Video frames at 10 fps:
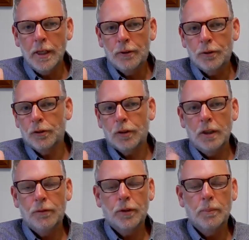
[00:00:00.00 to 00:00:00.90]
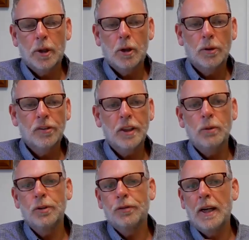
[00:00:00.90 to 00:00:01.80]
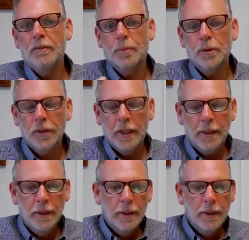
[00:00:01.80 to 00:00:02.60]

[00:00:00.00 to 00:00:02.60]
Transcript: interest rate for a borrower, say it was 5%.